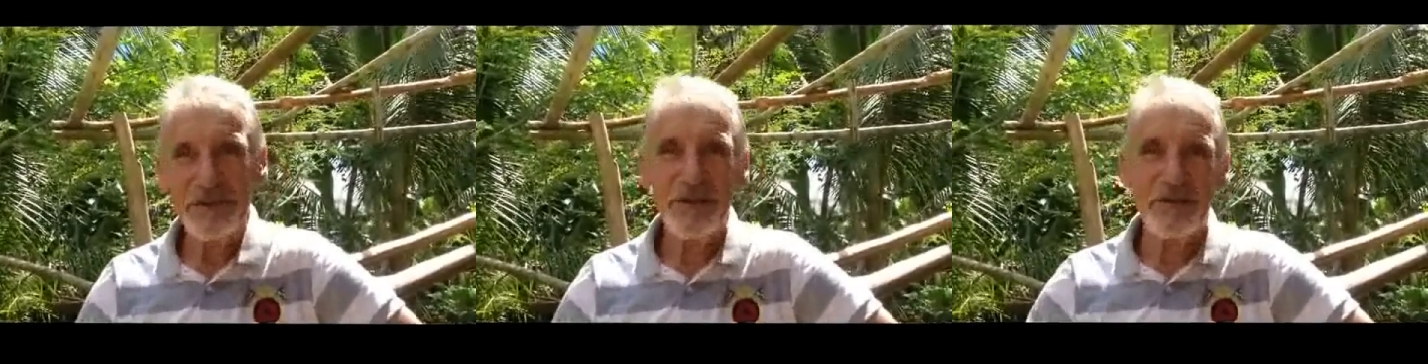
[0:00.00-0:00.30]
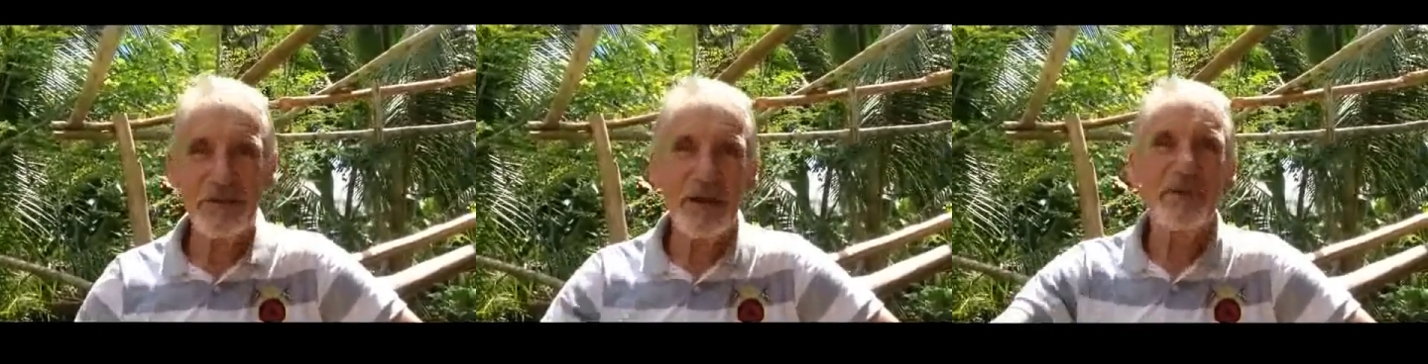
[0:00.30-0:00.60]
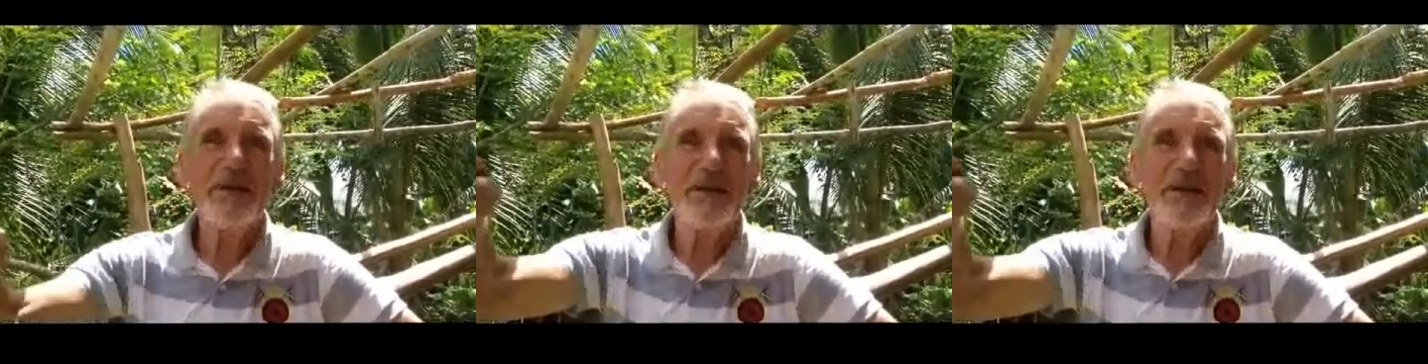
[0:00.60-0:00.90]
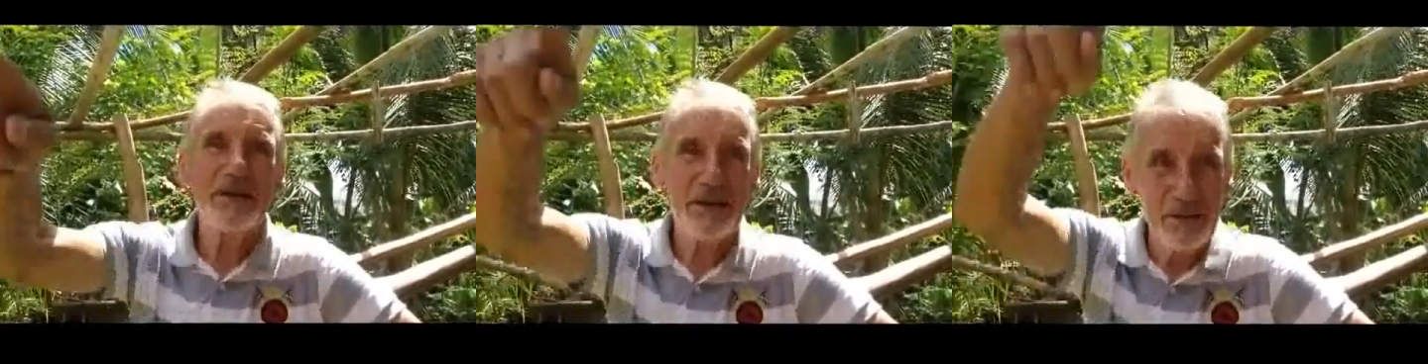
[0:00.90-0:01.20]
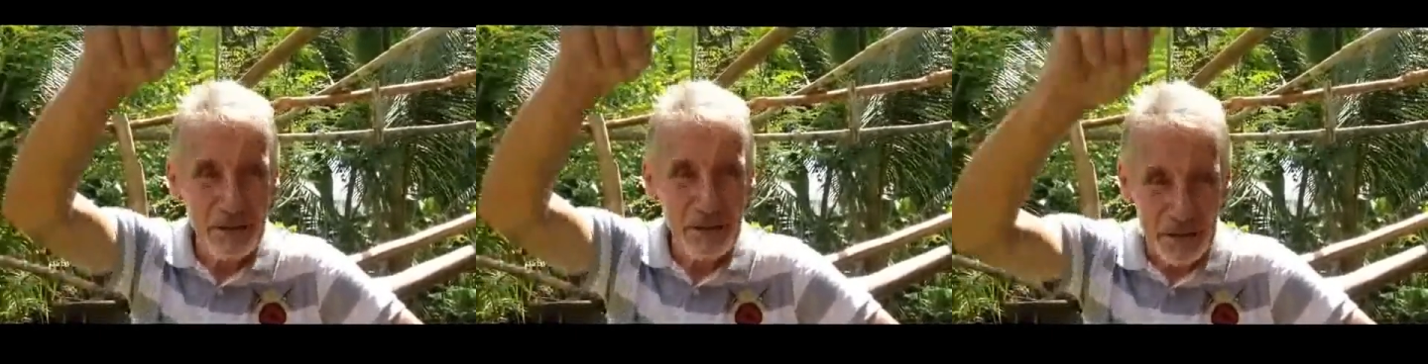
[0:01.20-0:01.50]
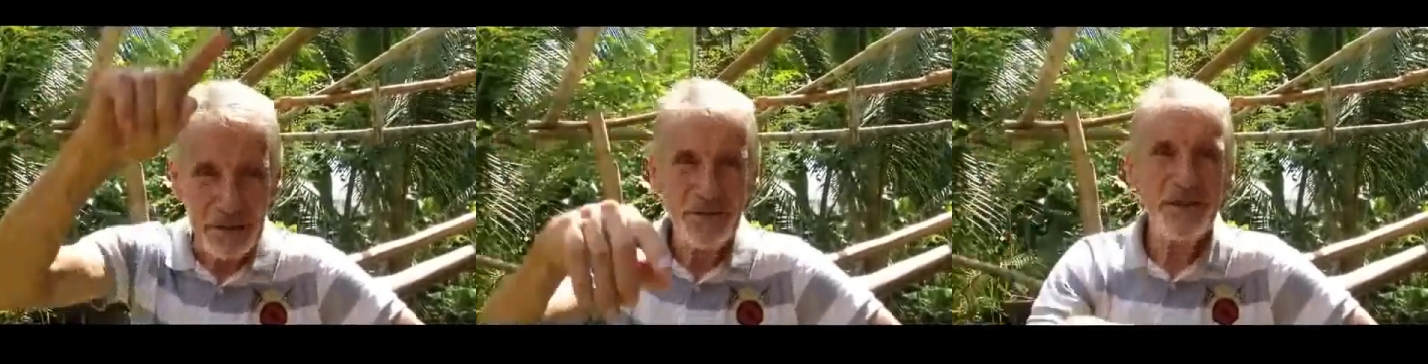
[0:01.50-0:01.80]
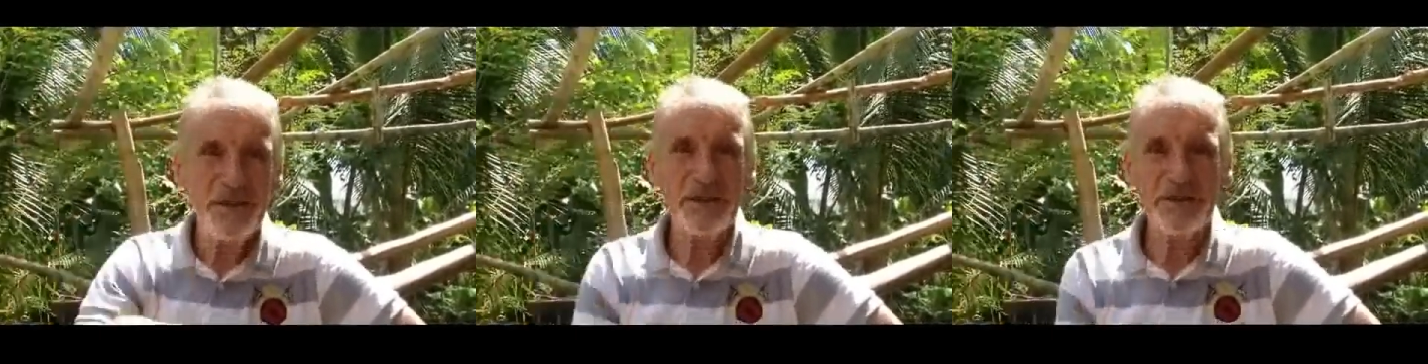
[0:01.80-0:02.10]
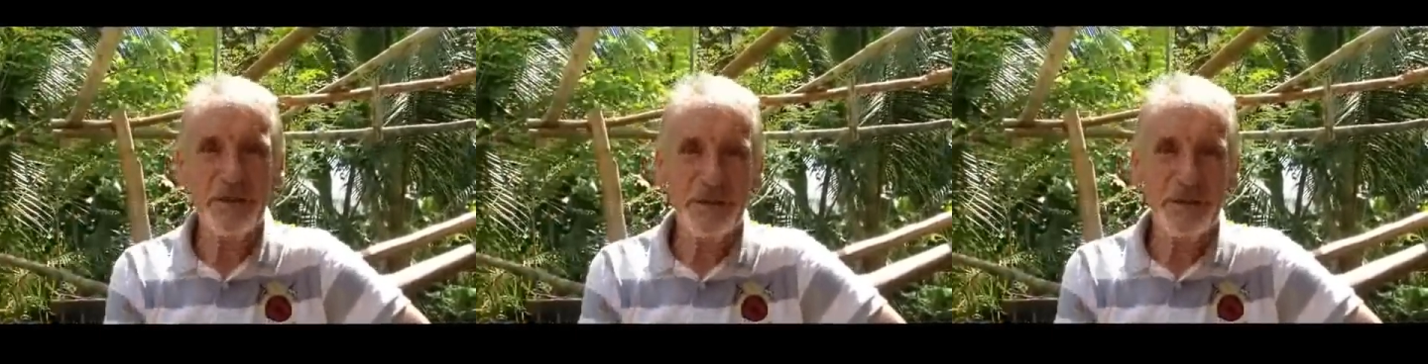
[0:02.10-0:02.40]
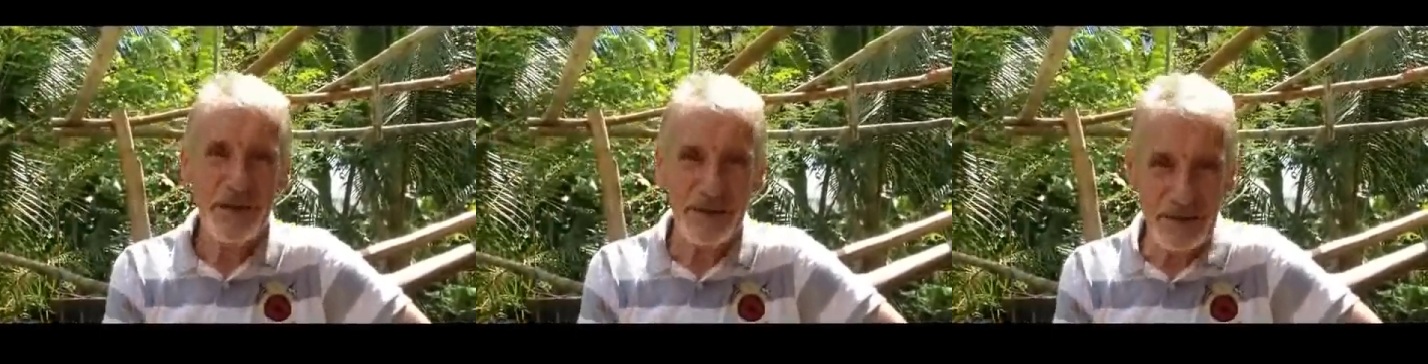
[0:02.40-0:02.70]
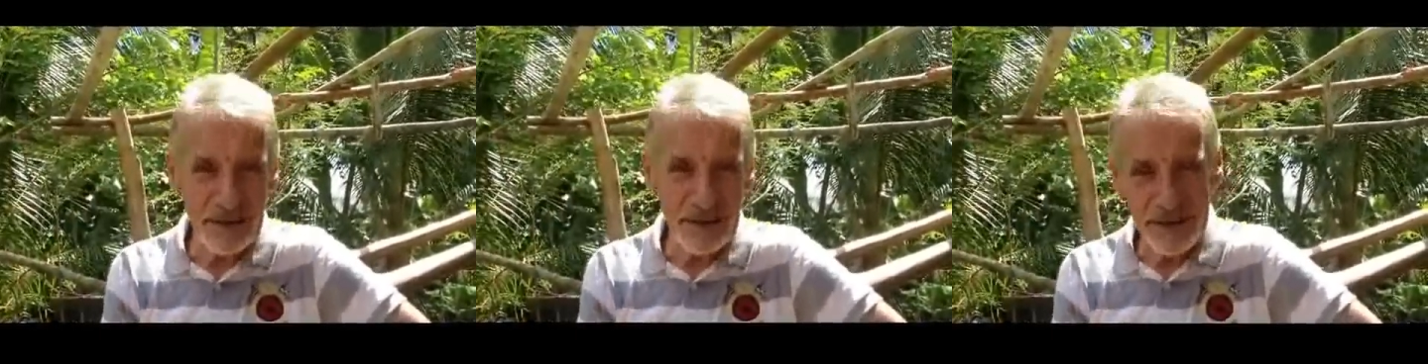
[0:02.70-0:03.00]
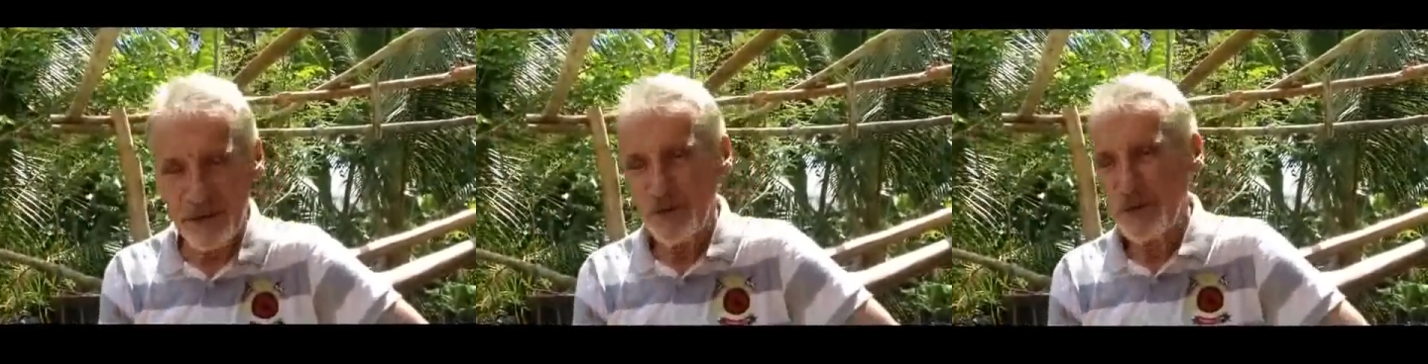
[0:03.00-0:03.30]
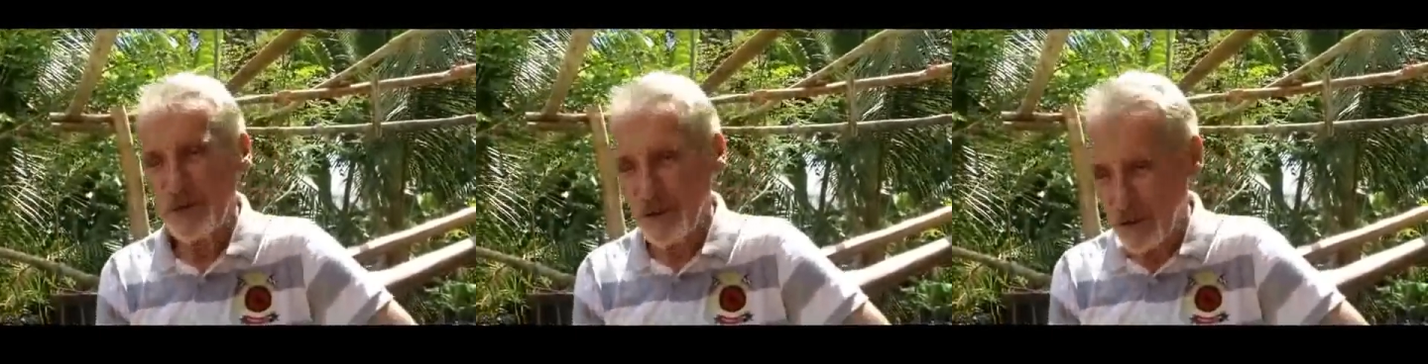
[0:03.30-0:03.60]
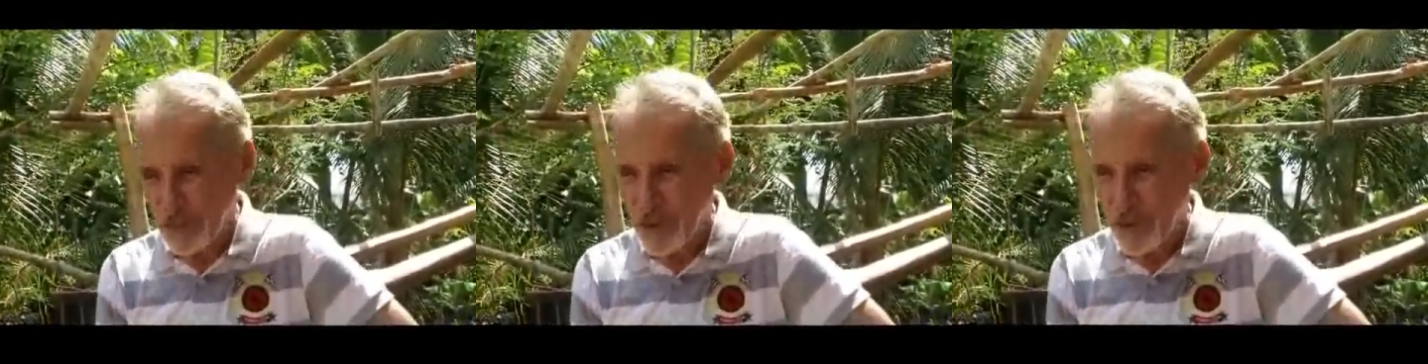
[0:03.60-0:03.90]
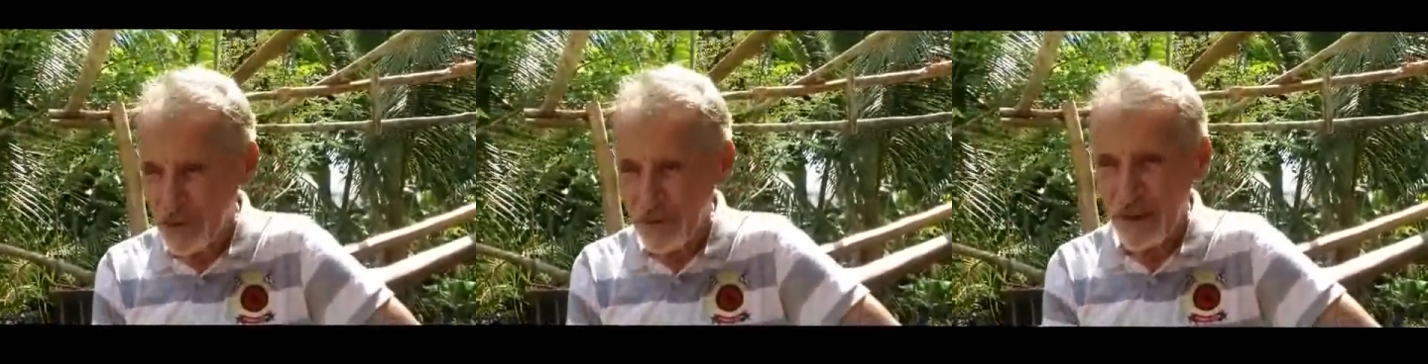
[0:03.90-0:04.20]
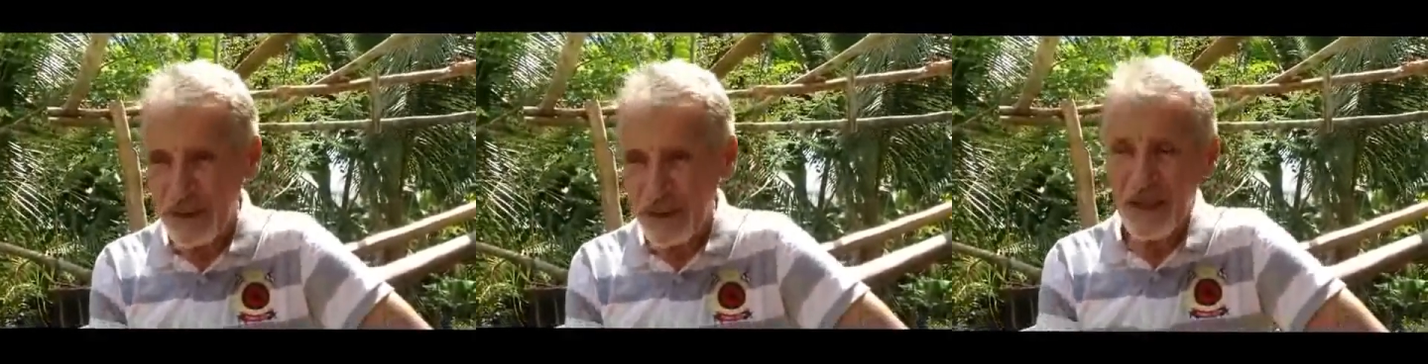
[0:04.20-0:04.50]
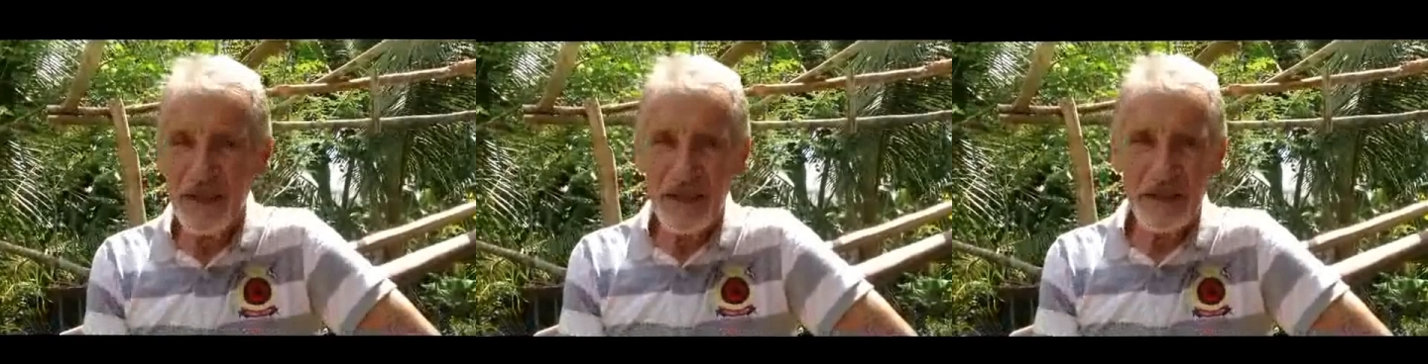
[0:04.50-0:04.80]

would go up and go through and go around, and they do it unobtrusively.